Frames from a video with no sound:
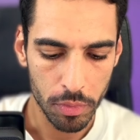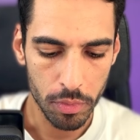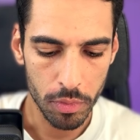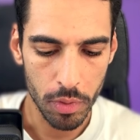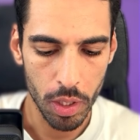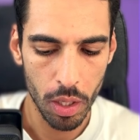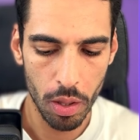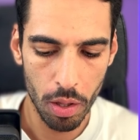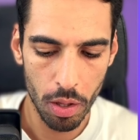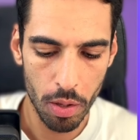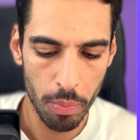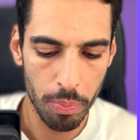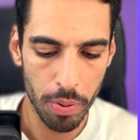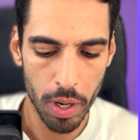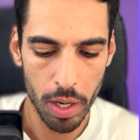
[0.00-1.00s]
the
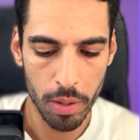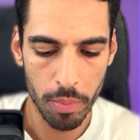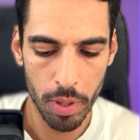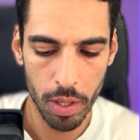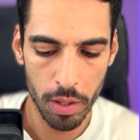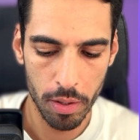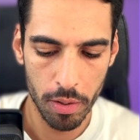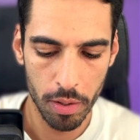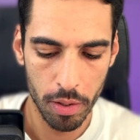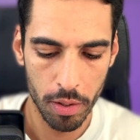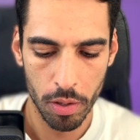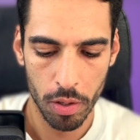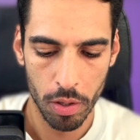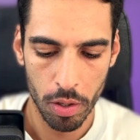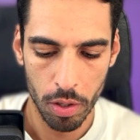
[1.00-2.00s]
department
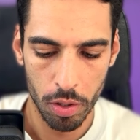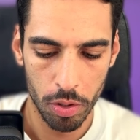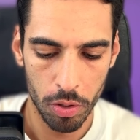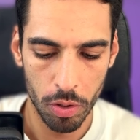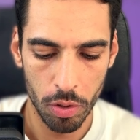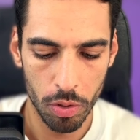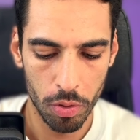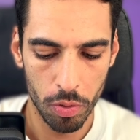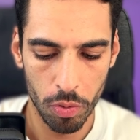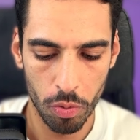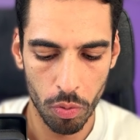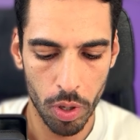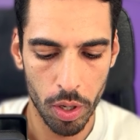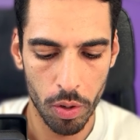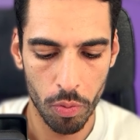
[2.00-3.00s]
you want to
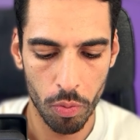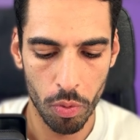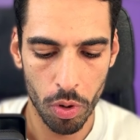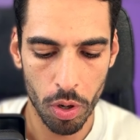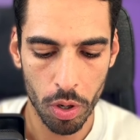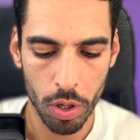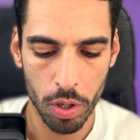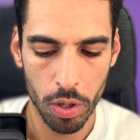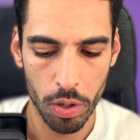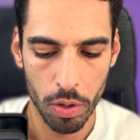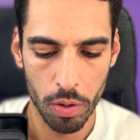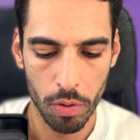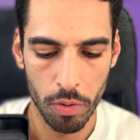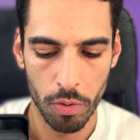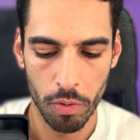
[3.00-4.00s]
work
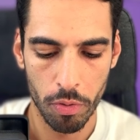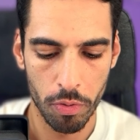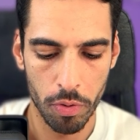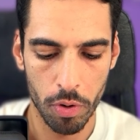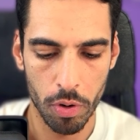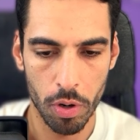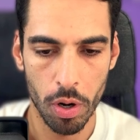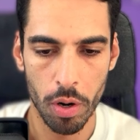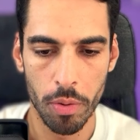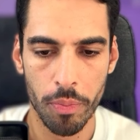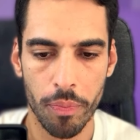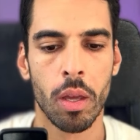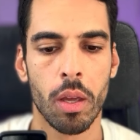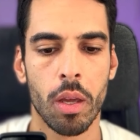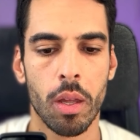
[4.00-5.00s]
for.
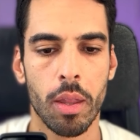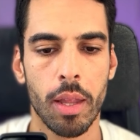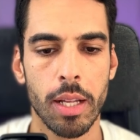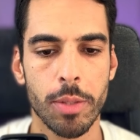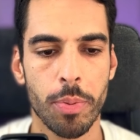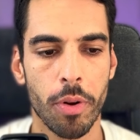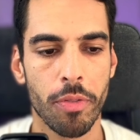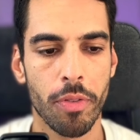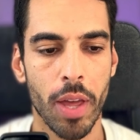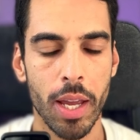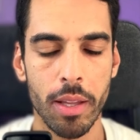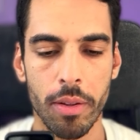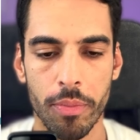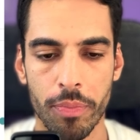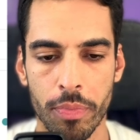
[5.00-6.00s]
That's perfect.
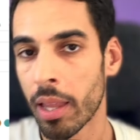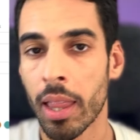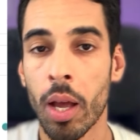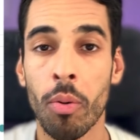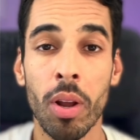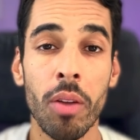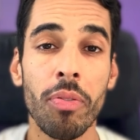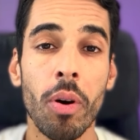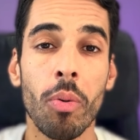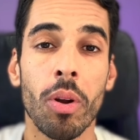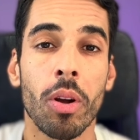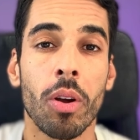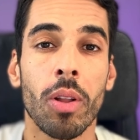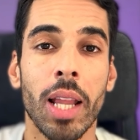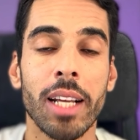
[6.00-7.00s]
If I want to collect
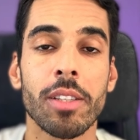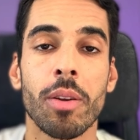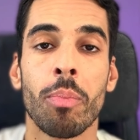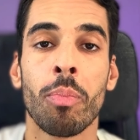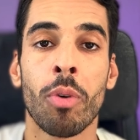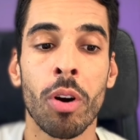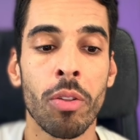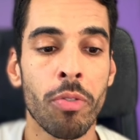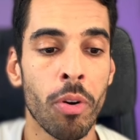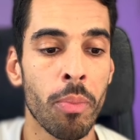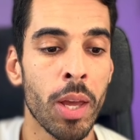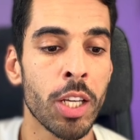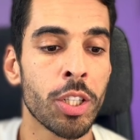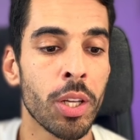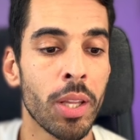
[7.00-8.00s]
some more information
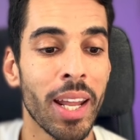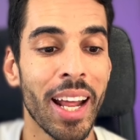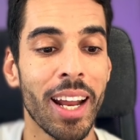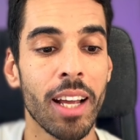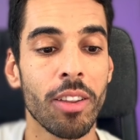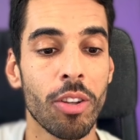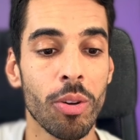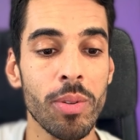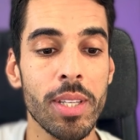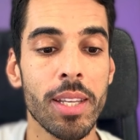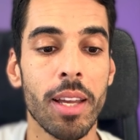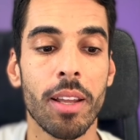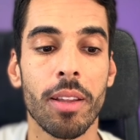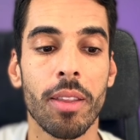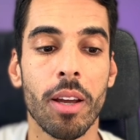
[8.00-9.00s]
and I don't see it in the
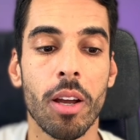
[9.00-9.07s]
custom